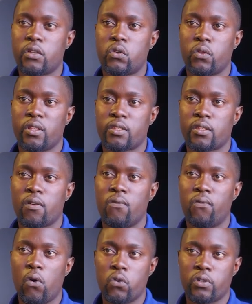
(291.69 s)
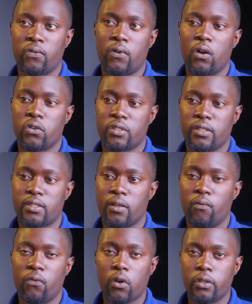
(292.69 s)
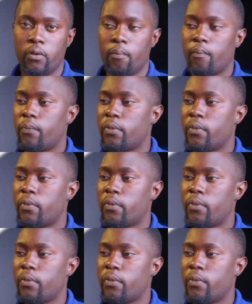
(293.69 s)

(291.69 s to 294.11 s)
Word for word: to this virtual file system volume.